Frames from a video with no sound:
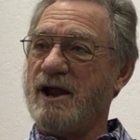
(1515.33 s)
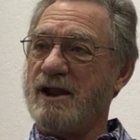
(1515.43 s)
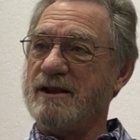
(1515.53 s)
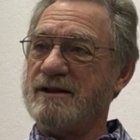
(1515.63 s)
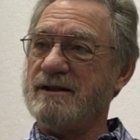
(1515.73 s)

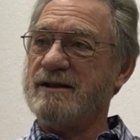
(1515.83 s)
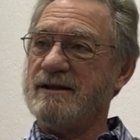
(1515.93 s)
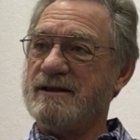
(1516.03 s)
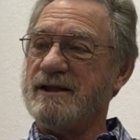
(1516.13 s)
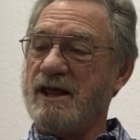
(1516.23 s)
right,
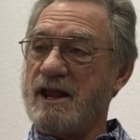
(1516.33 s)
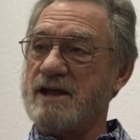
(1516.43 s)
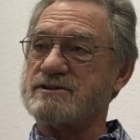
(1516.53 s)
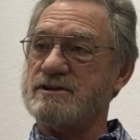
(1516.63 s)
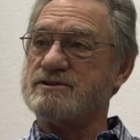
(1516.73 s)
in
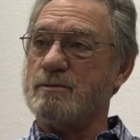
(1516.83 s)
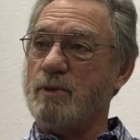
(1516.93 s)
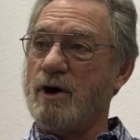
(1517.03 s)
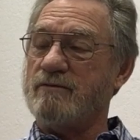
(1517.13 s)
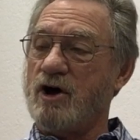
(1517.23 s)
essence,
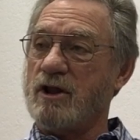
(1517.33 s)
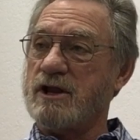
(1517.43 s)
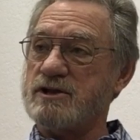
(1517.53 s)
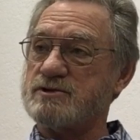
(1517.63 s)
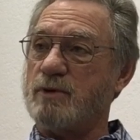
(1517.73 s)
above all
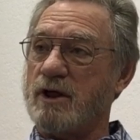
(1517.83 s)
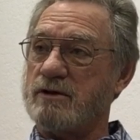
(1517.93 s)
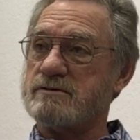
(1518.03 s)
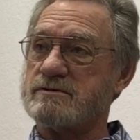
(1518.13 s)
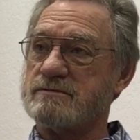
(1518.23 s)
of his
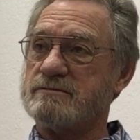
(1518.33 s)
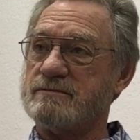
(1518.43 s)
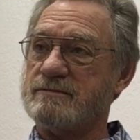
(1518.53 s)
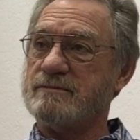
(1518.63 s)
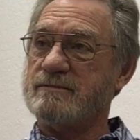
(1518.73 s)
brothers.
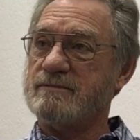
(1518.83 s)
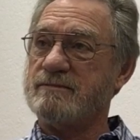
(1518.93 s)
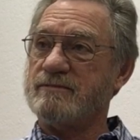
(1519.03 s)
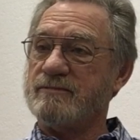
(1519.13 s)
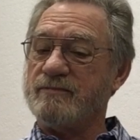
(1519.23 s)

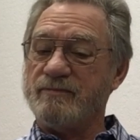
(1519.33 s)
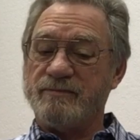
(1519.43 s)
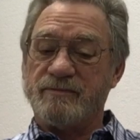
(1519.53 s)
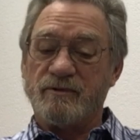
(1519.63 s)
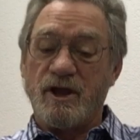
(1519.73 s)

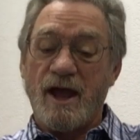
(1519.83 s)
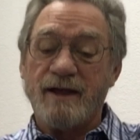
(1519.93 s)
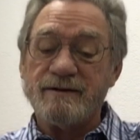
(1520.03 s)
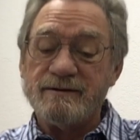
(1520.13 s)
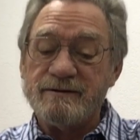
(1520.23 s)
Okay?